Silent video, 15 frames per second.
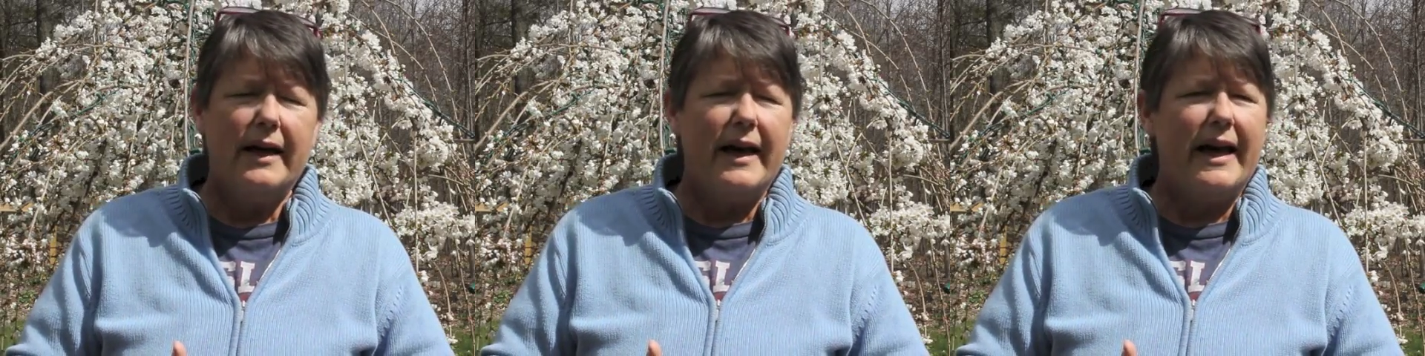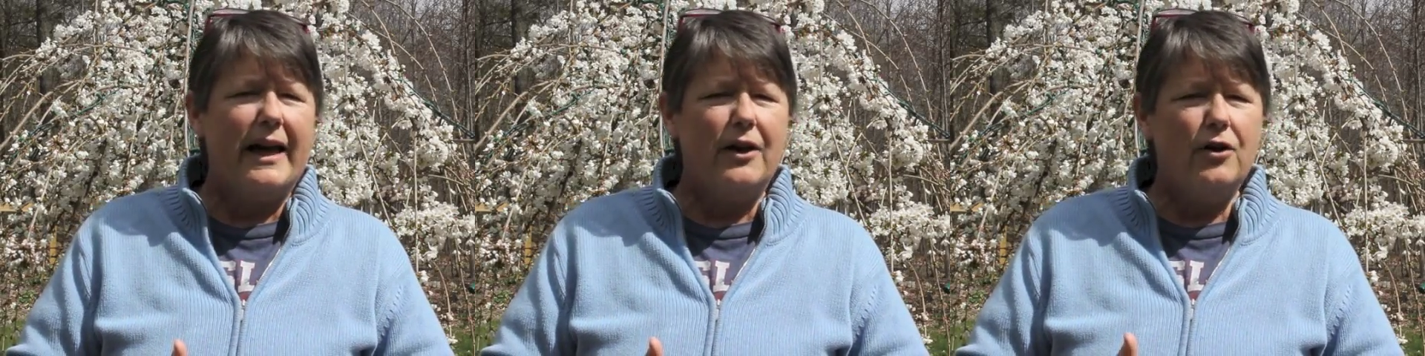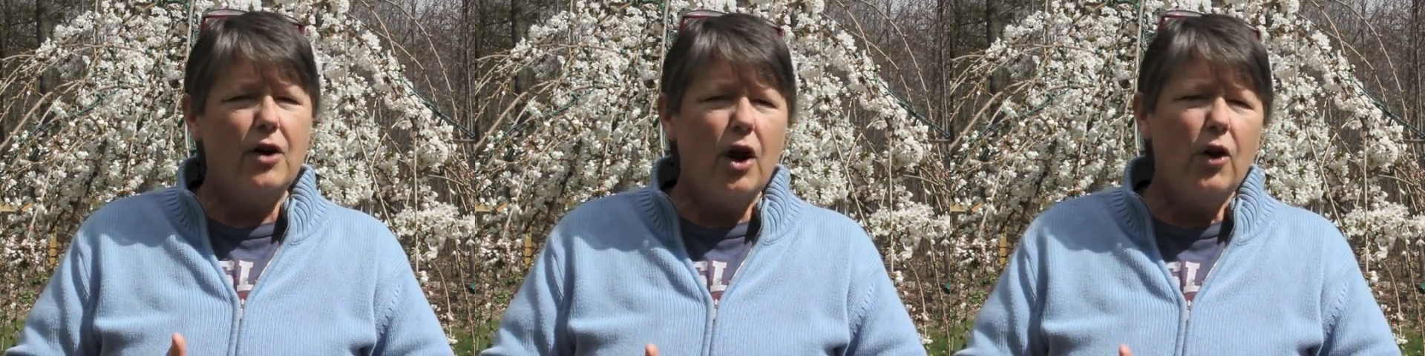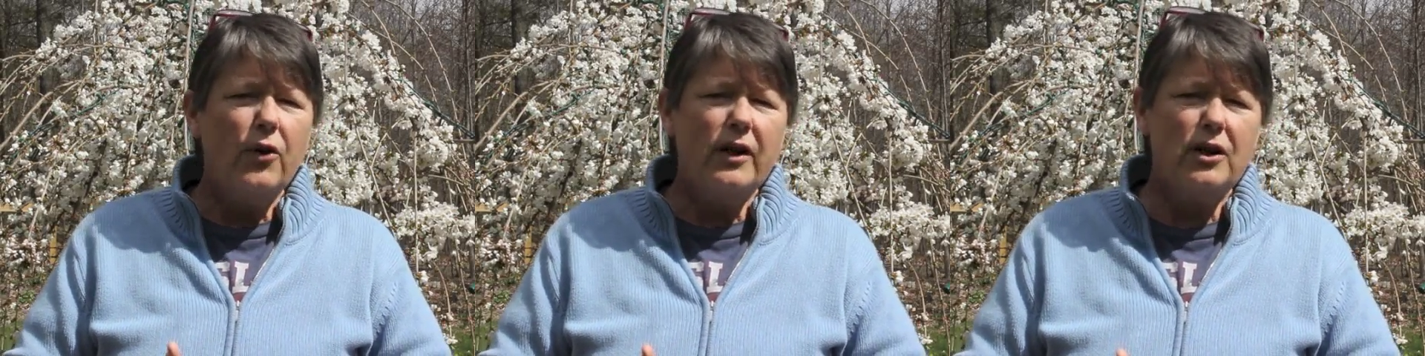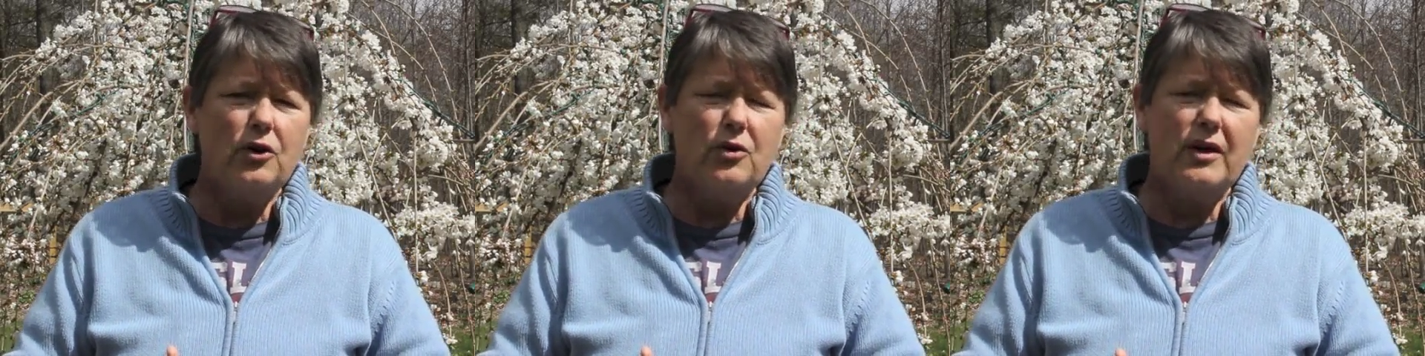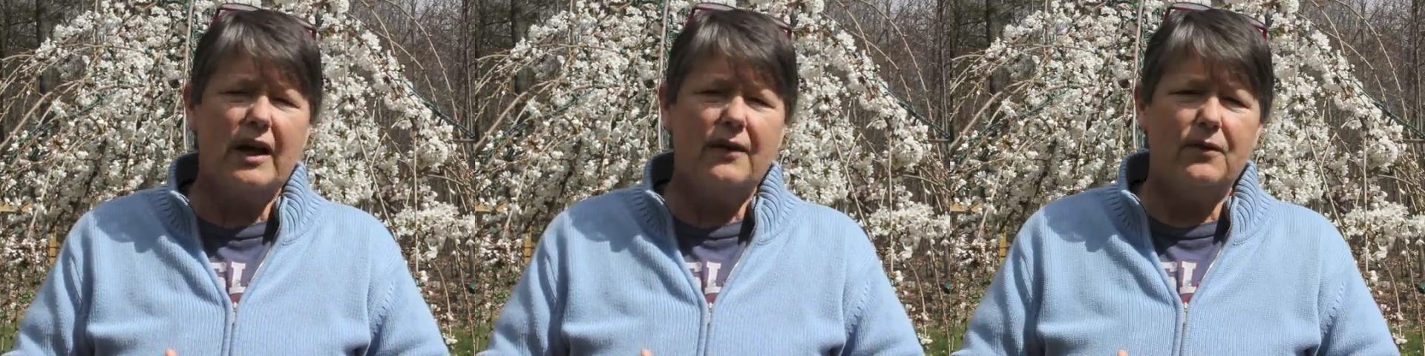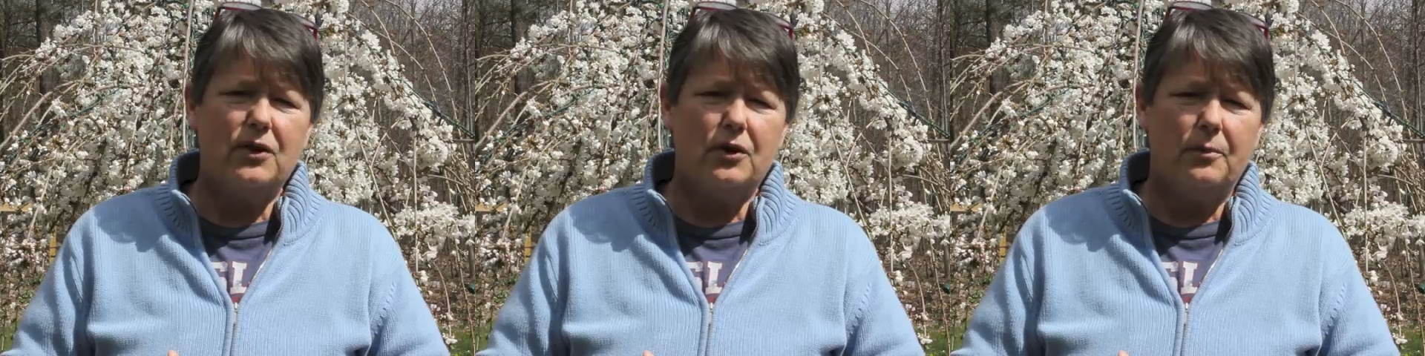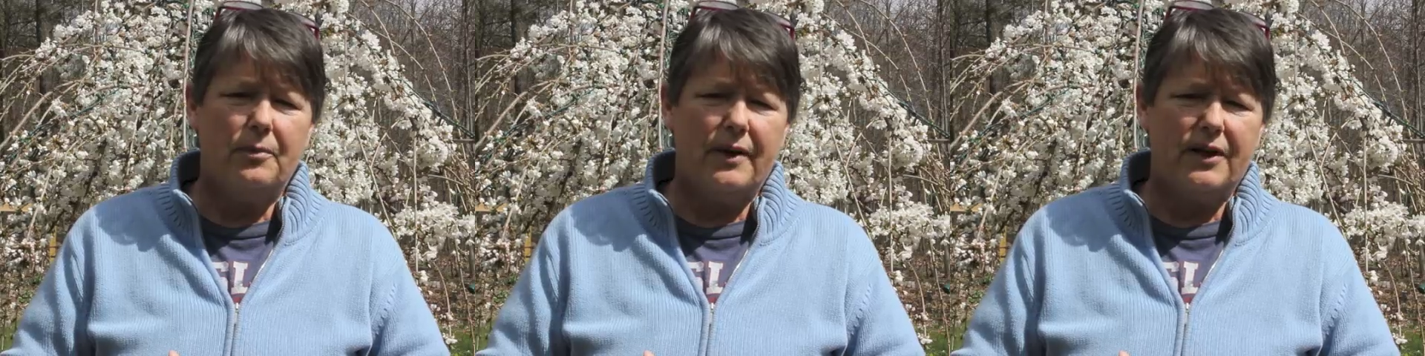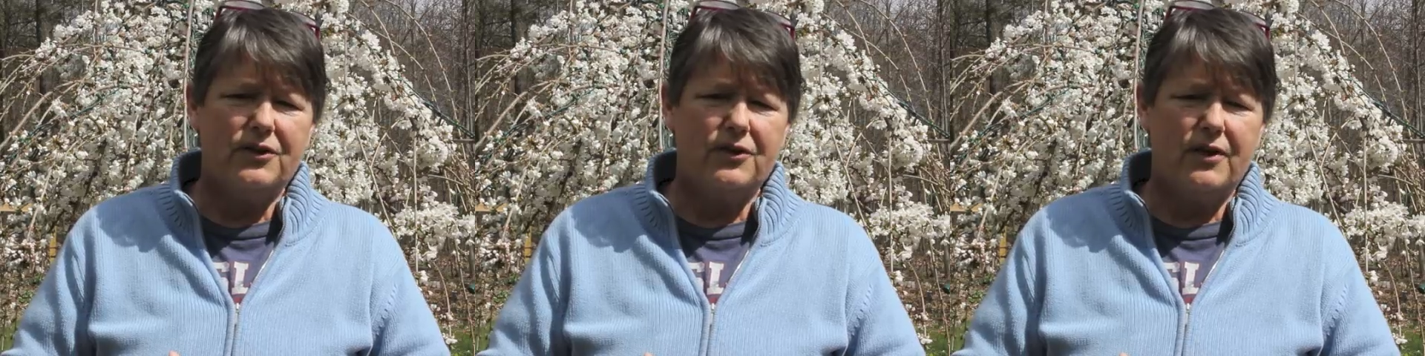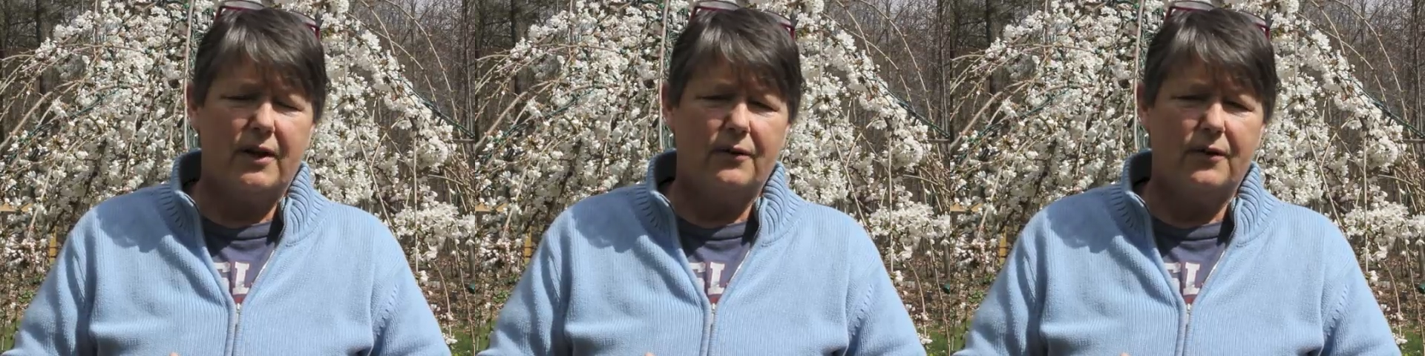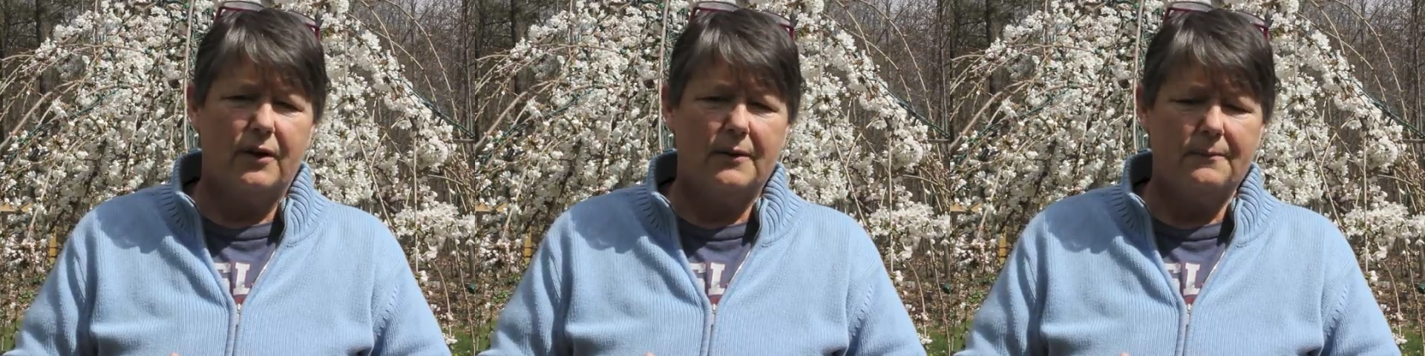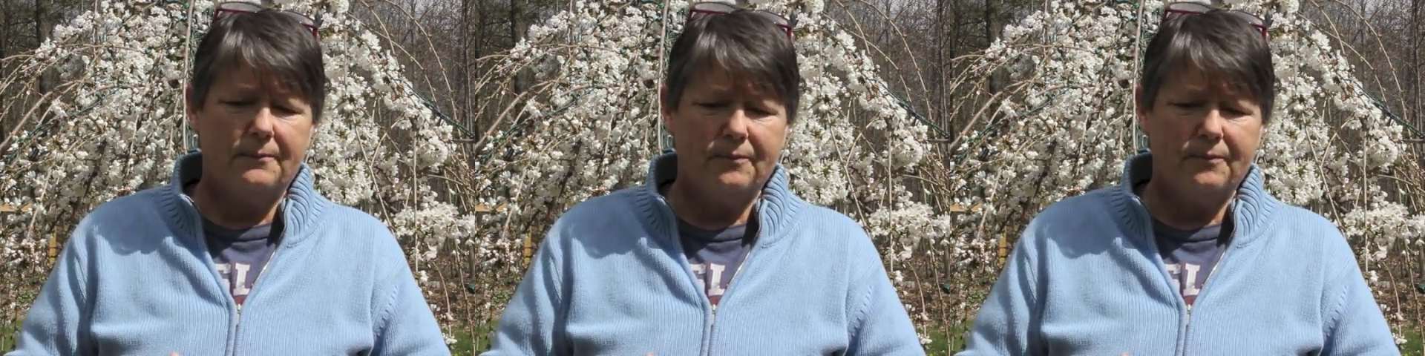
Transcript: And know that you gave it your best effort.